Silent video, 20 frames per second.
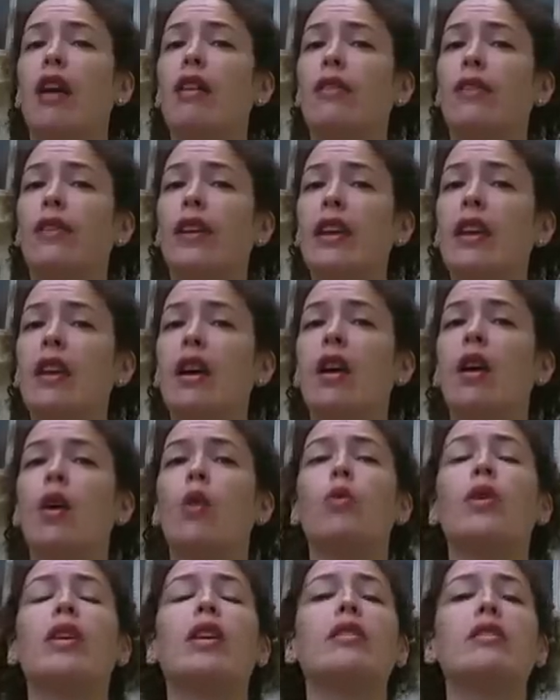Because hopefully
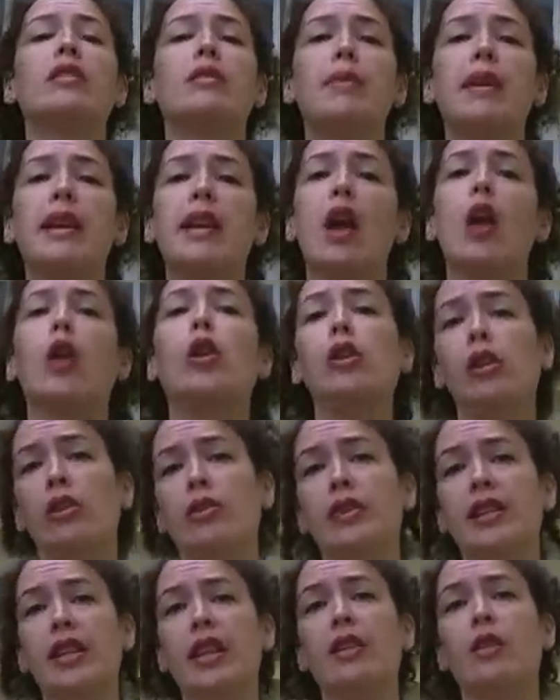we're going to be
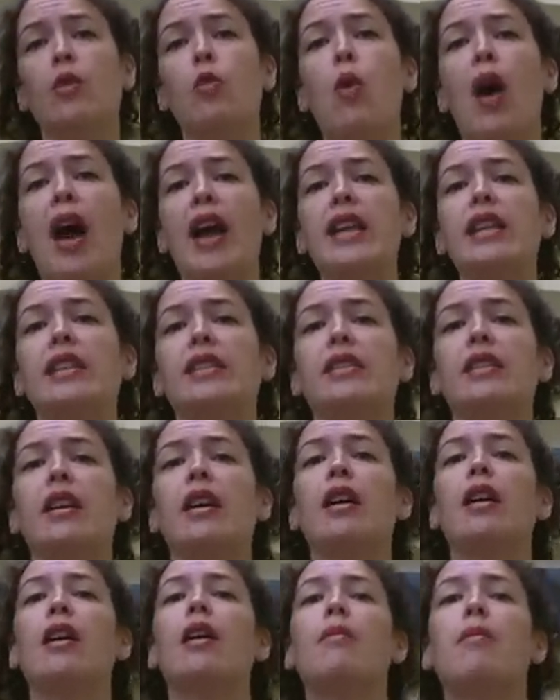losing the
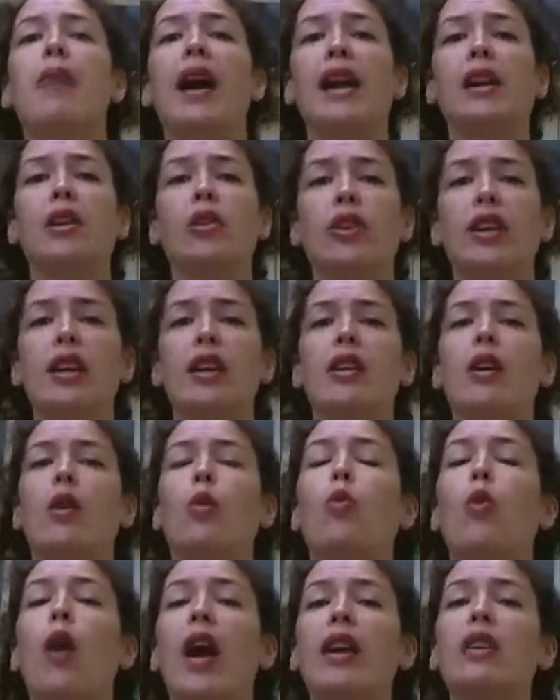weight by
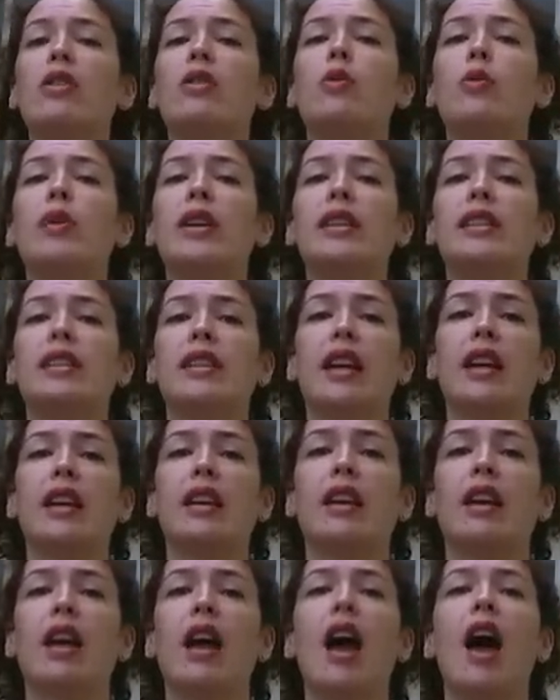looking at why you're
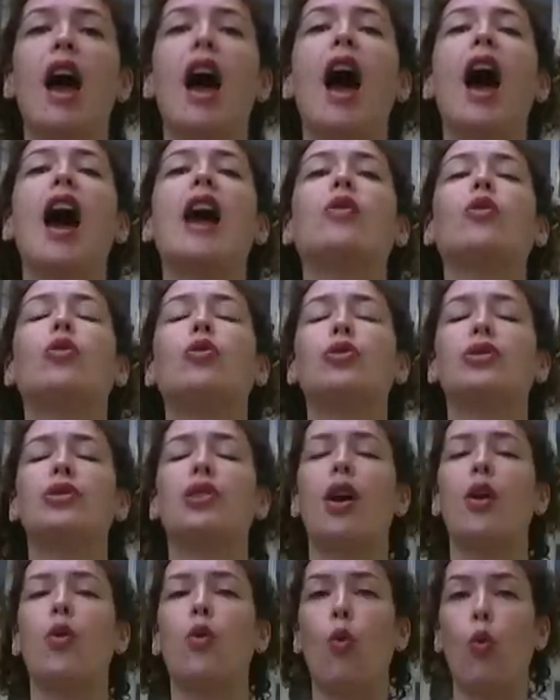eating and
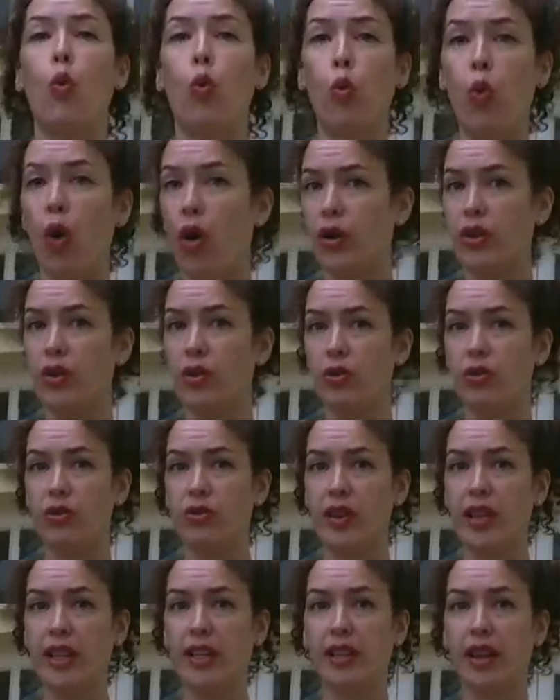also what
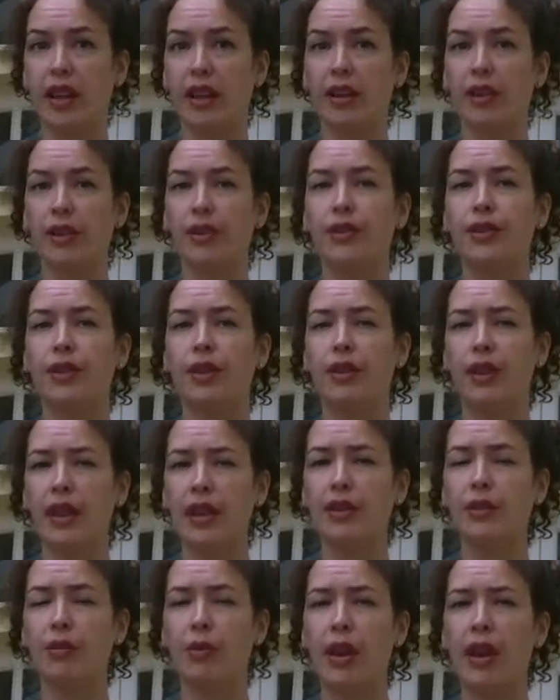you are eating. So
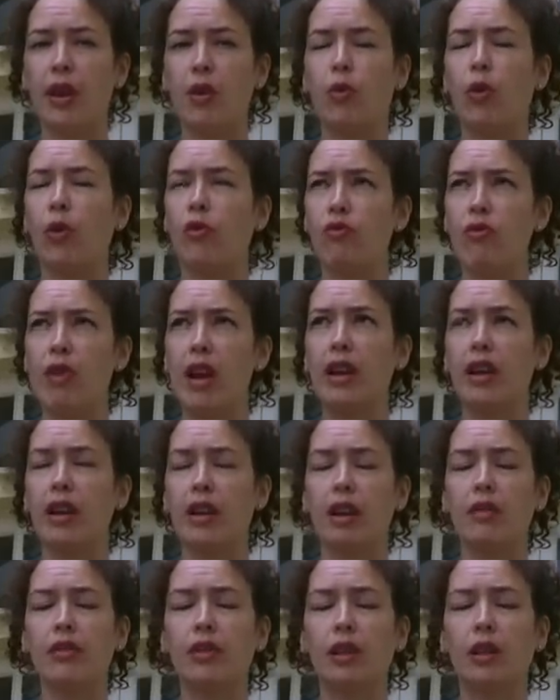this week we're
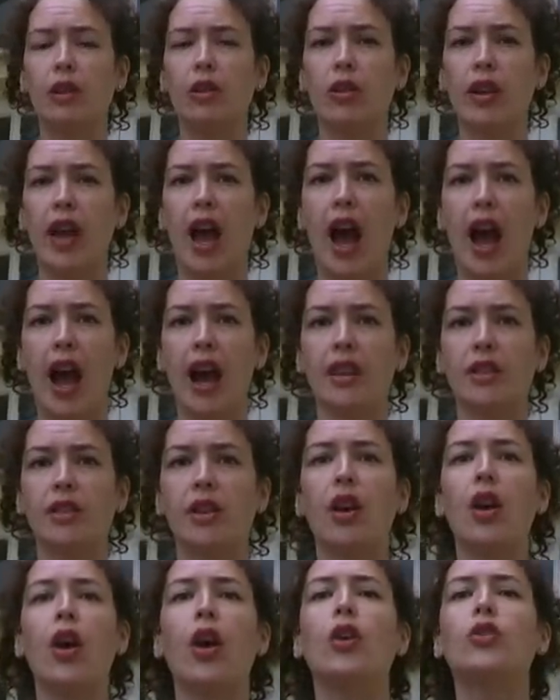really going to look
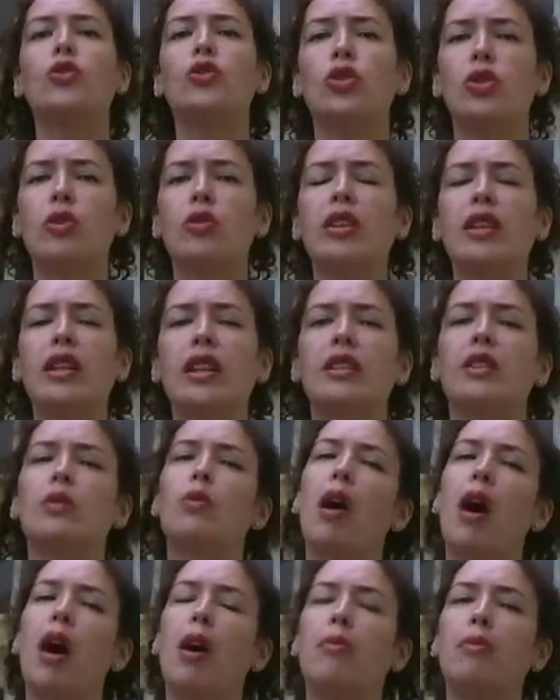at tuning
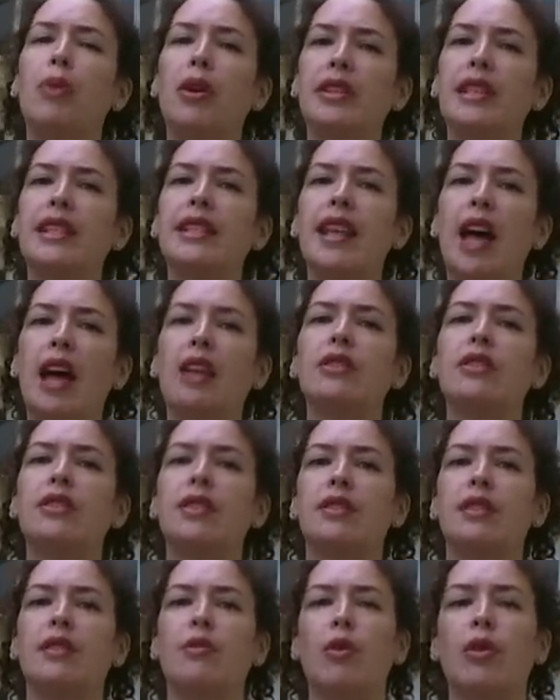into what our body
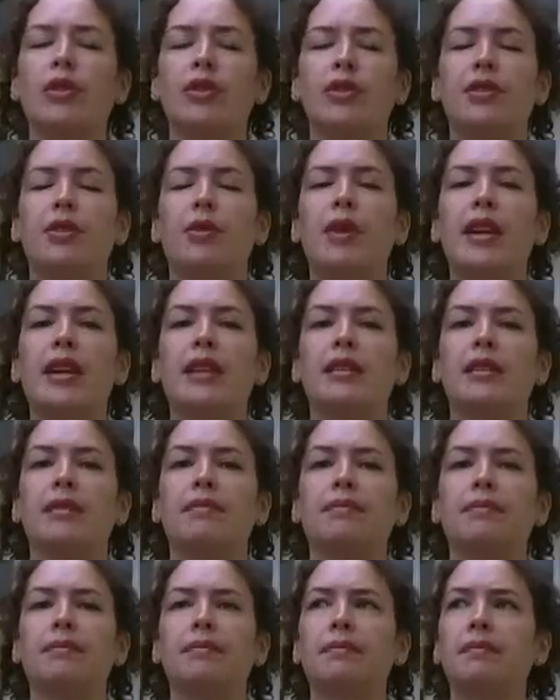tells us it wants to
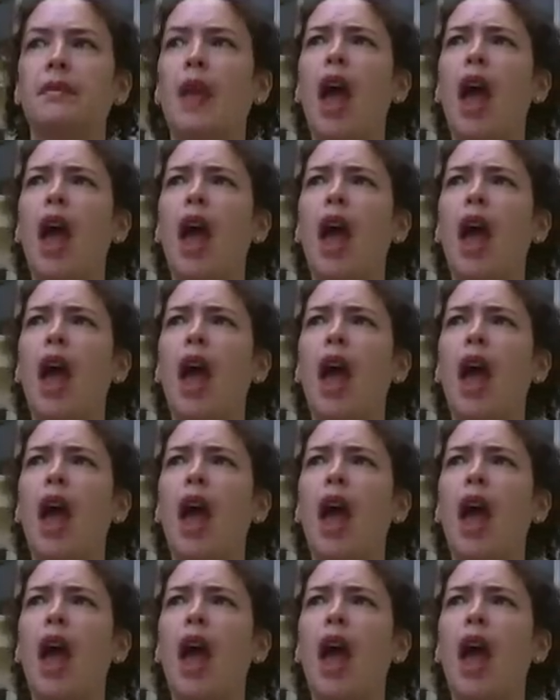eat.